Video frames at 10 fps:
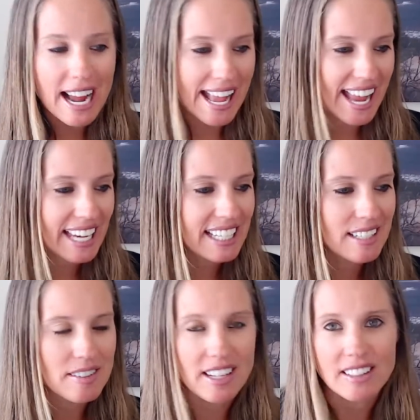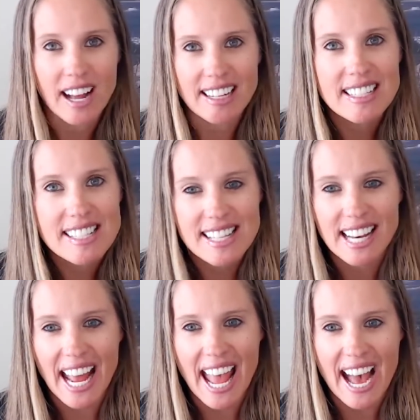I hated the clients that
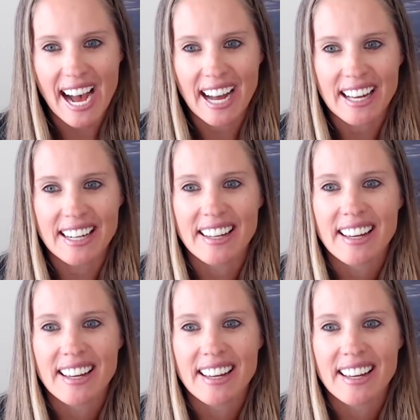I had.